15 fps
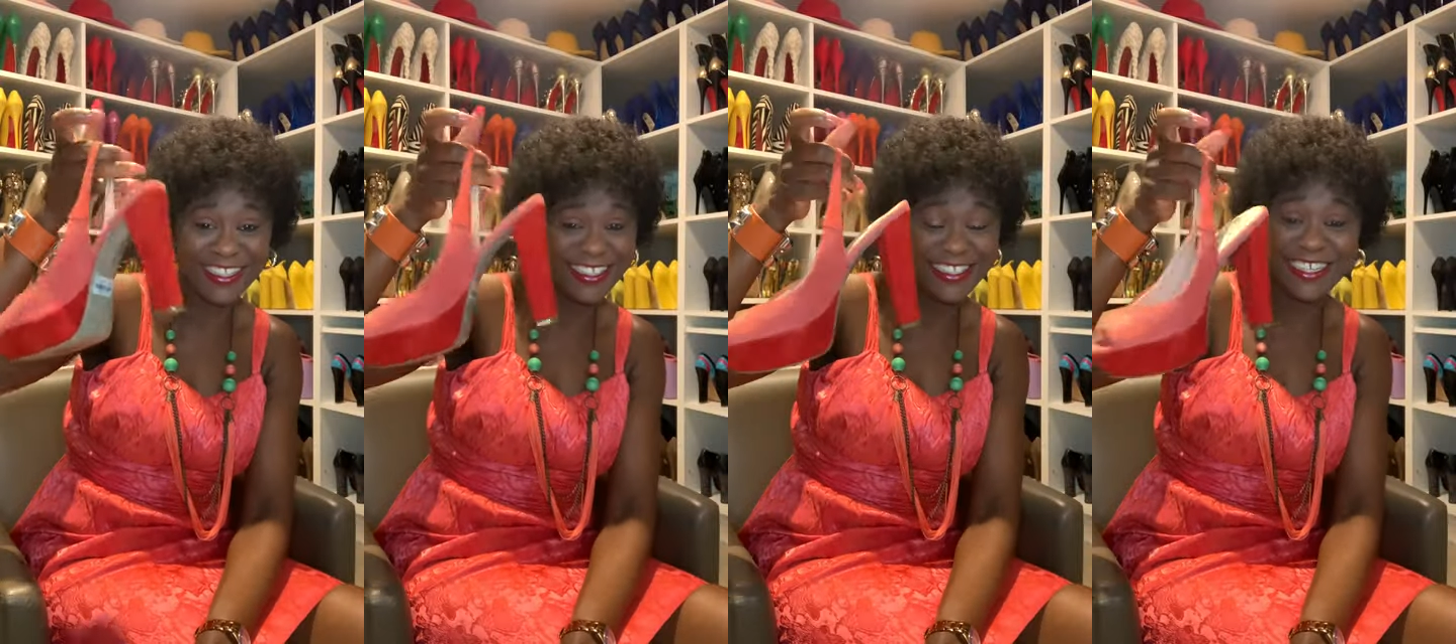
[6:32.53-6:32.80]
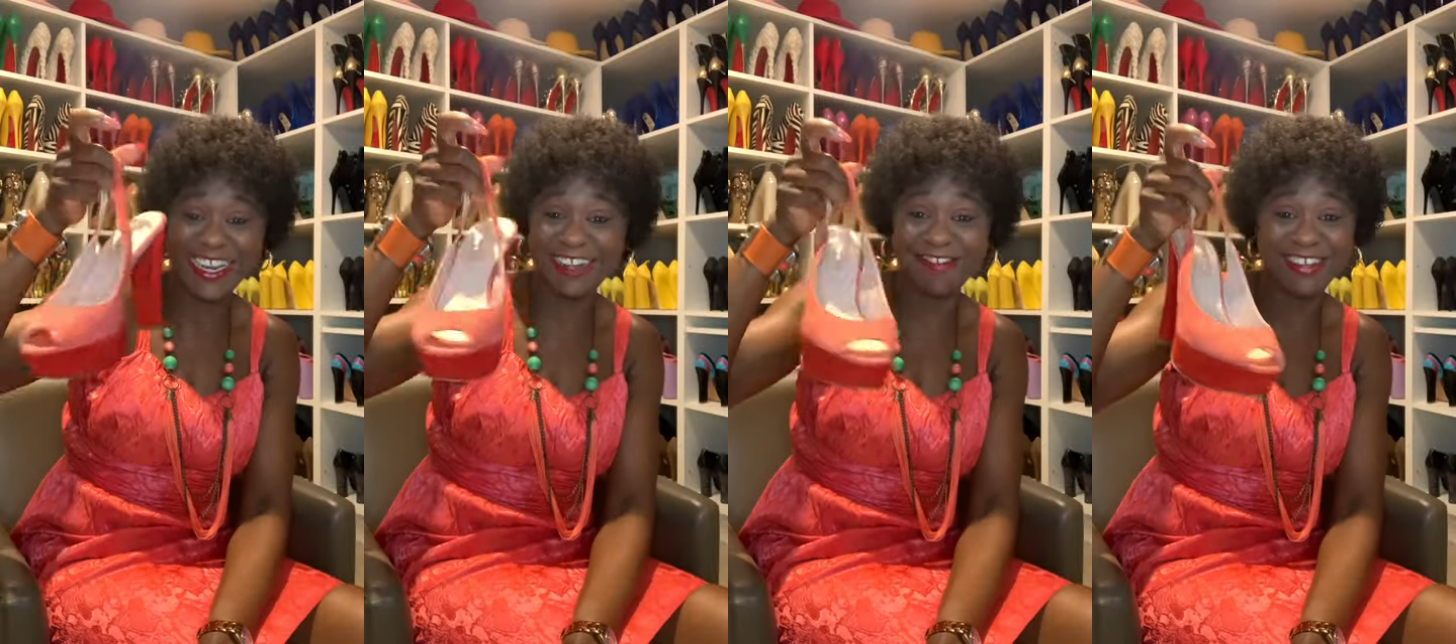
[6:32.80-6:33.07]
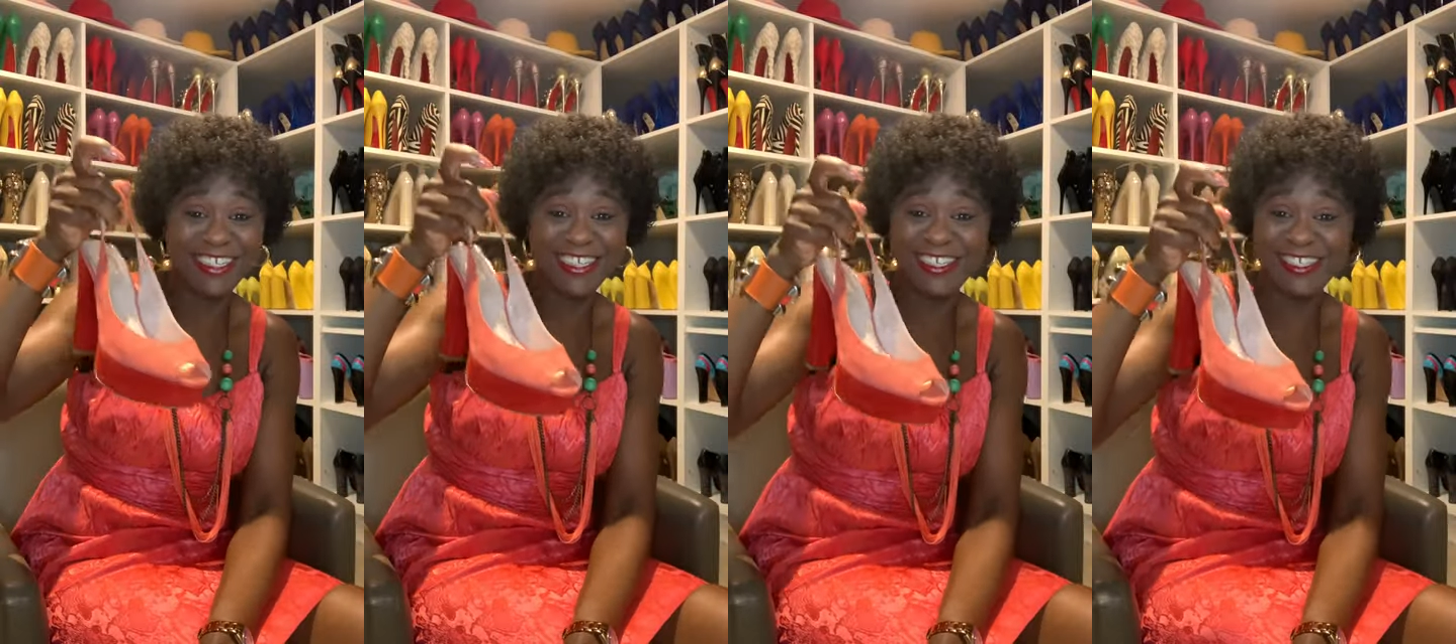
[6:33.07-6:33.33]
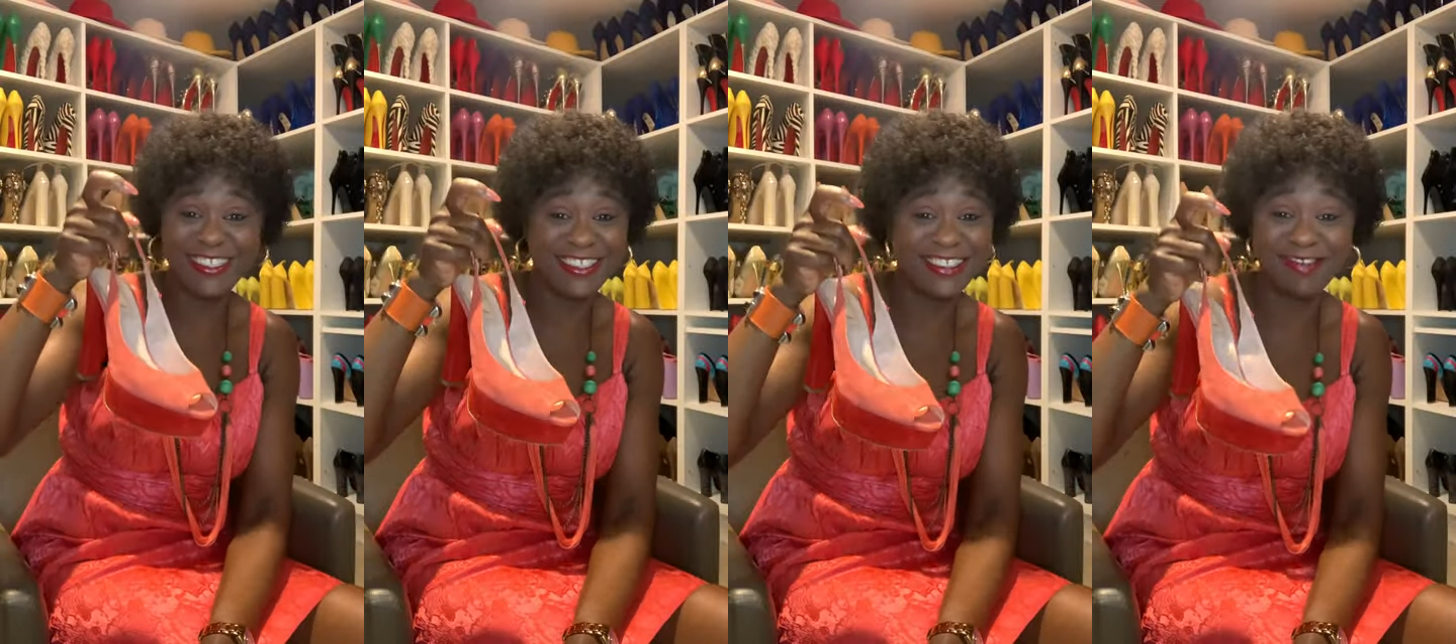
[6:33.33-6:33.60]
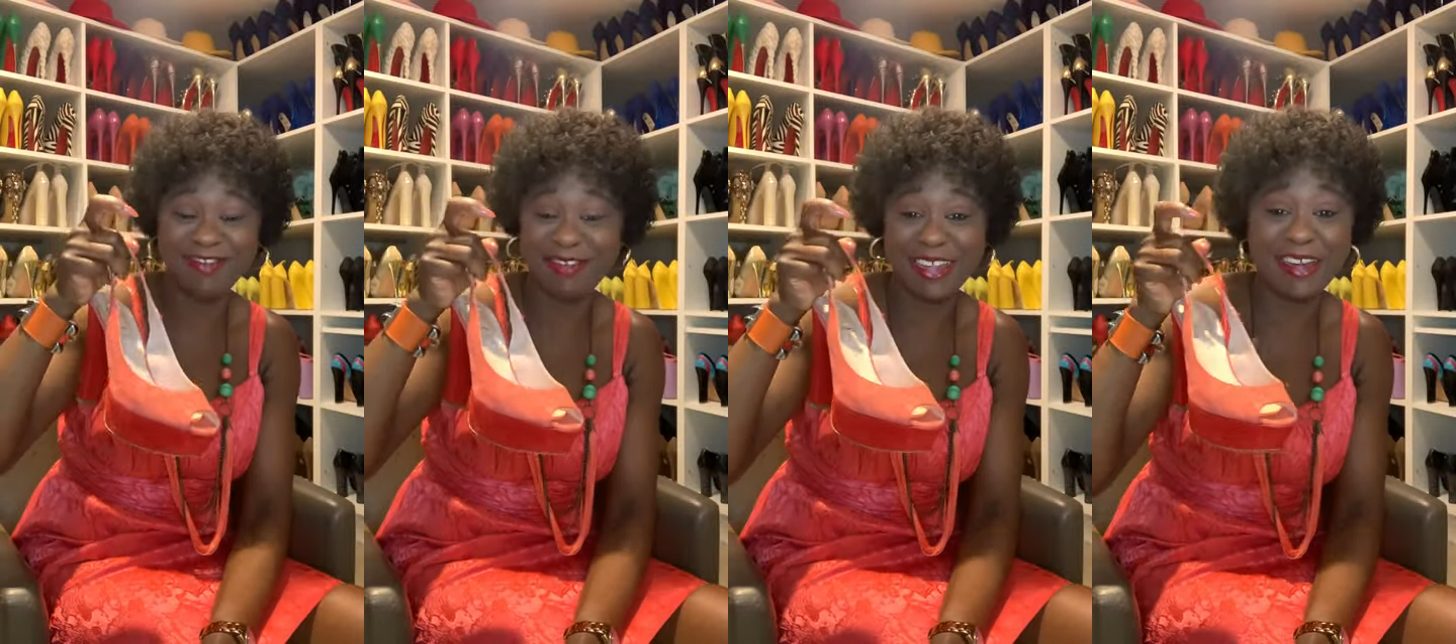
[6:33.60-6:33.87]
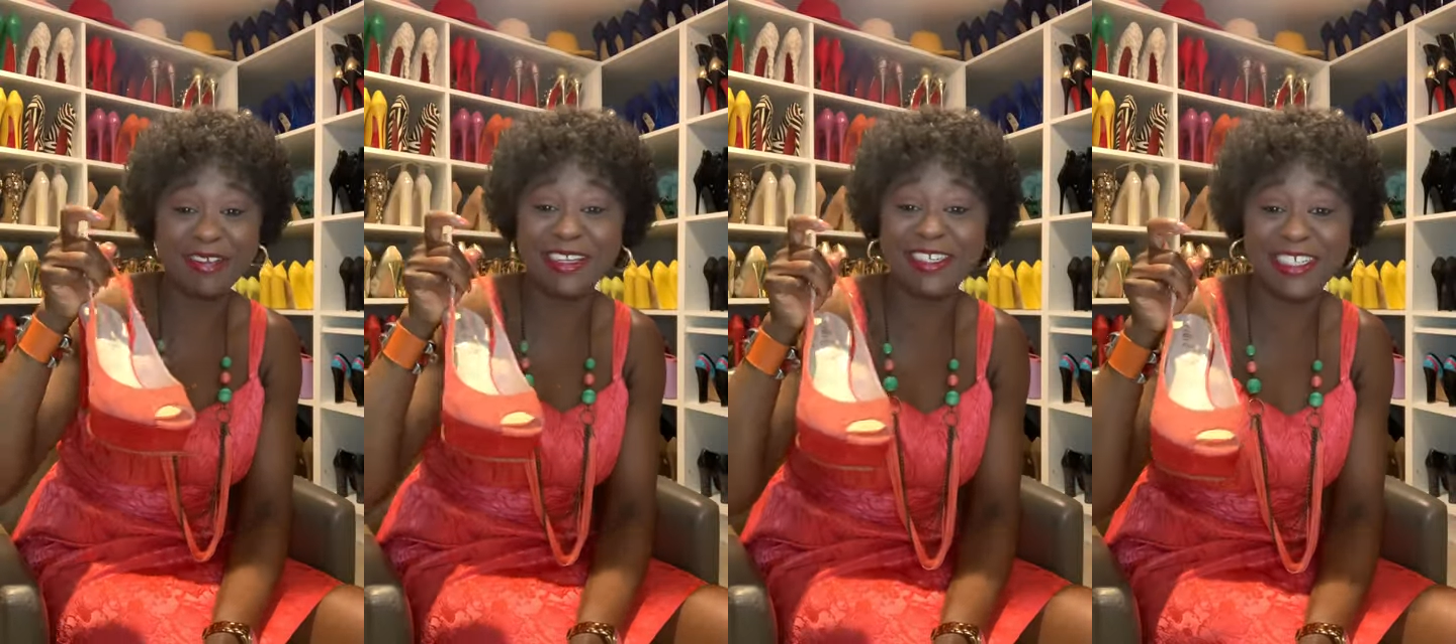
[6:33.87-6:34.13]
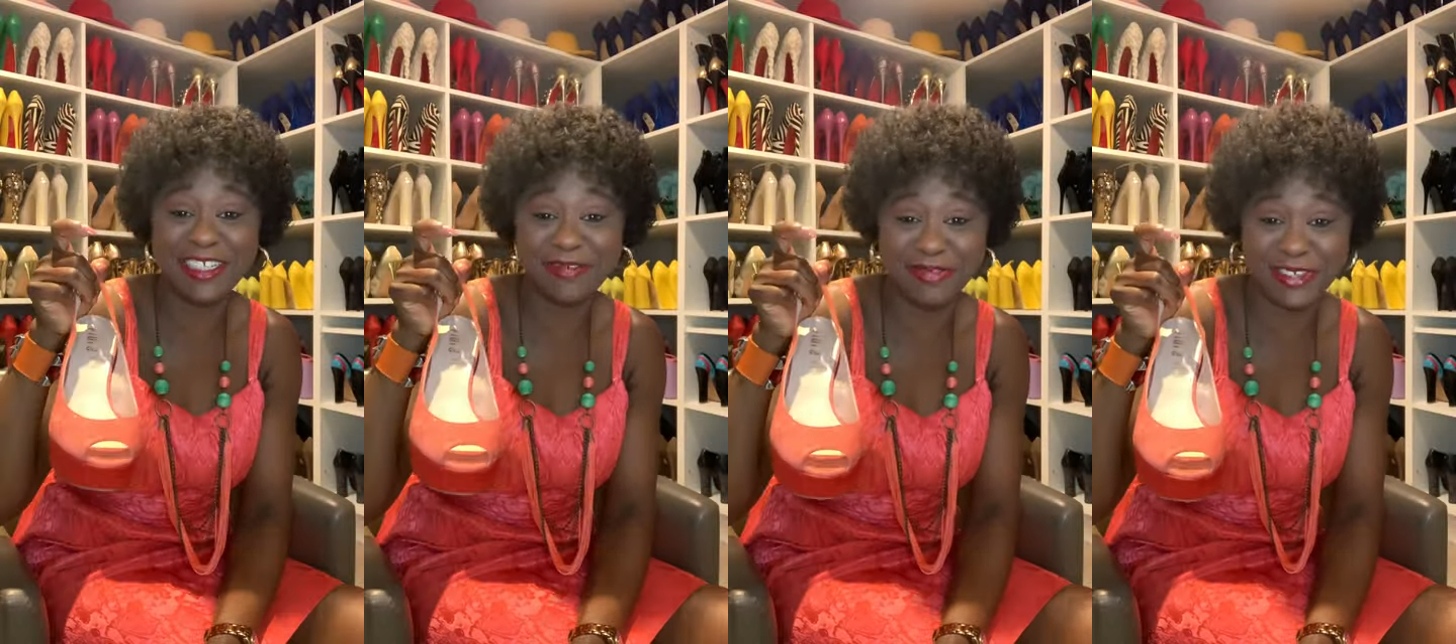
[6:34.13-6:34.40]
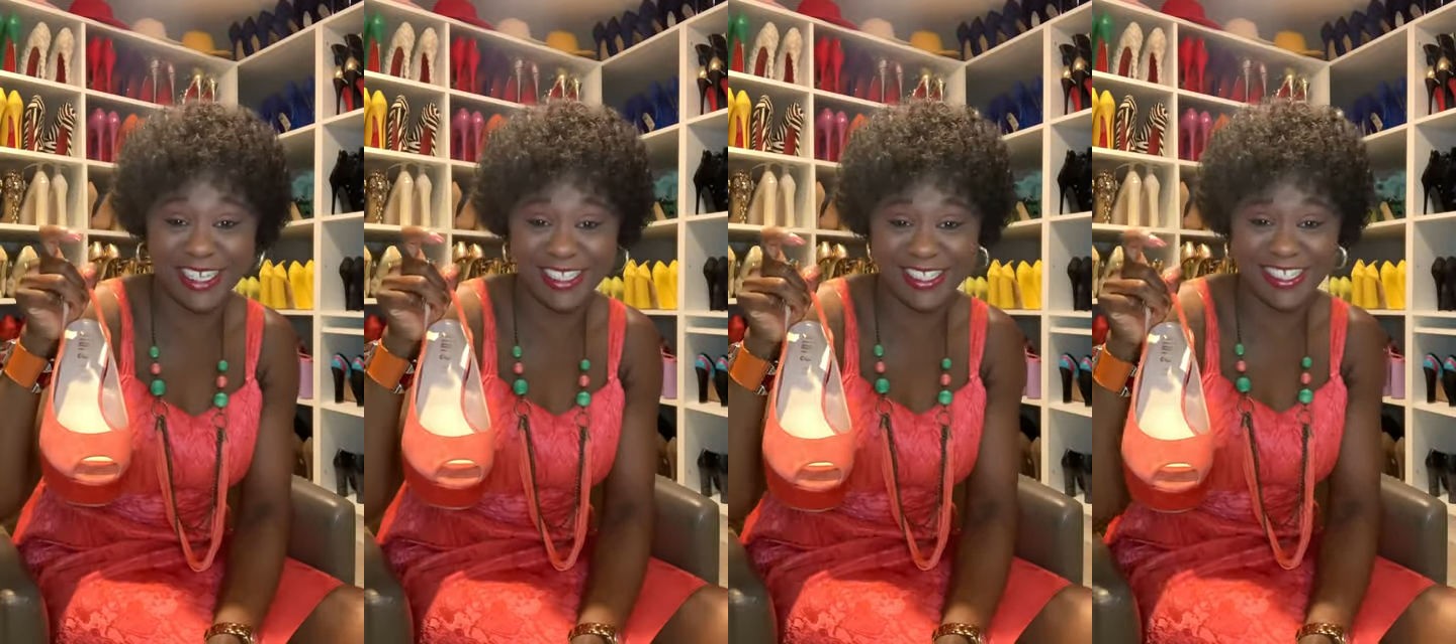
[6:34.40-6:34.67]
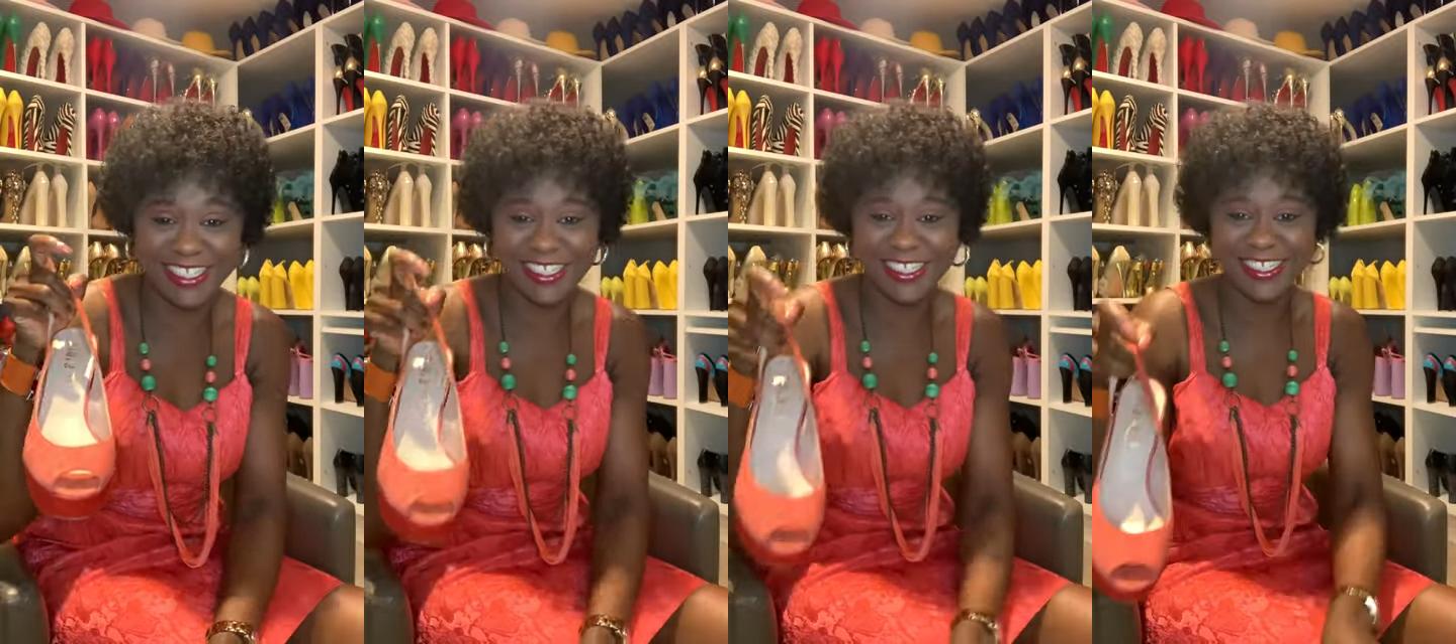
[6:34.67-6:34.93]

They are really very different.